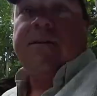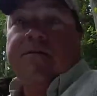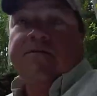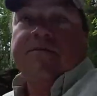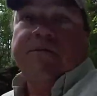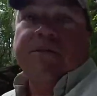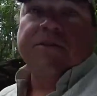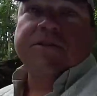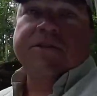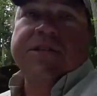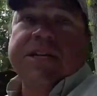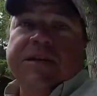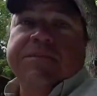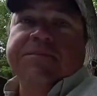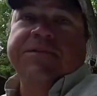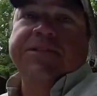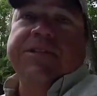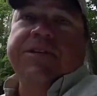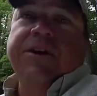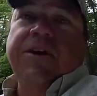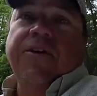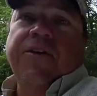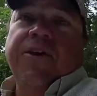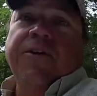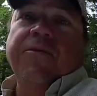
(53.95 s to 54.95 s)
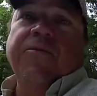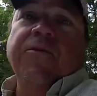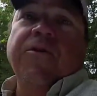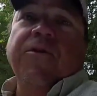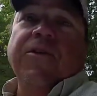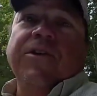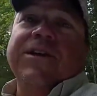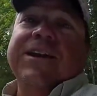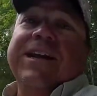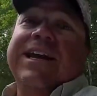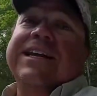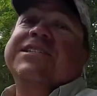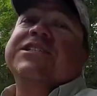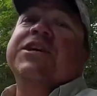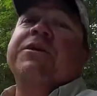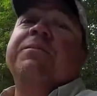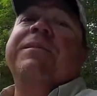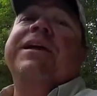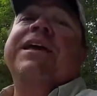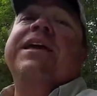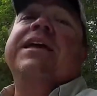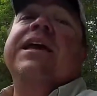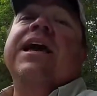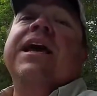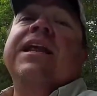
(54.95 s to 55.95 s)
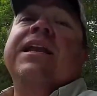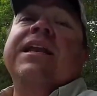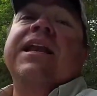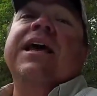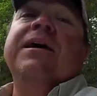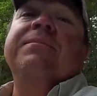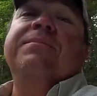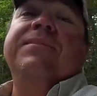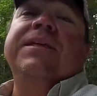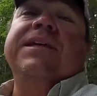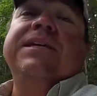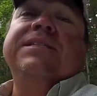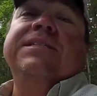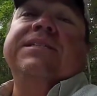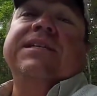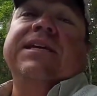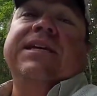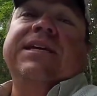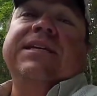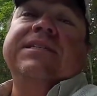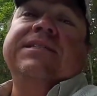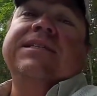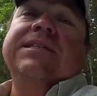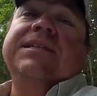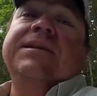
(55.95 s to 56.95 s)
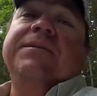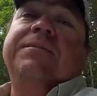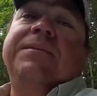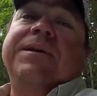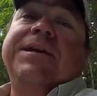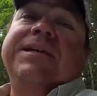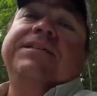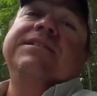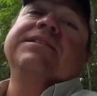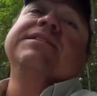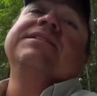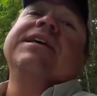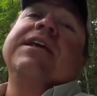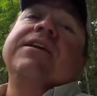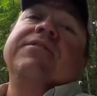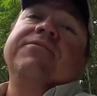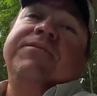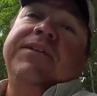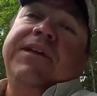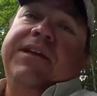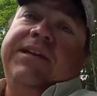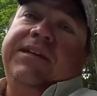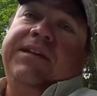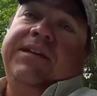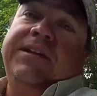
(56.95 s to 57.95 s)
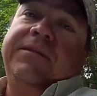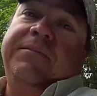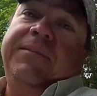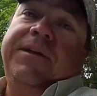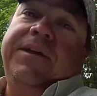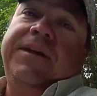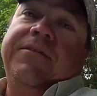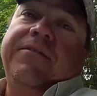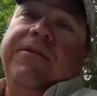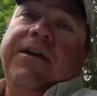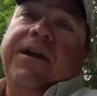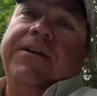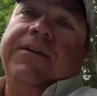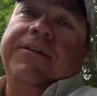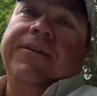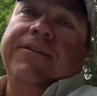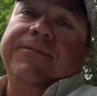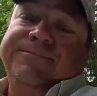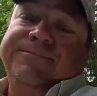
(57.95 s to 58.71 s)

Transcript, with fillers: First comes the dirty work, and that's going to be cutting up these things into pieces that'll fit into the meat grinder.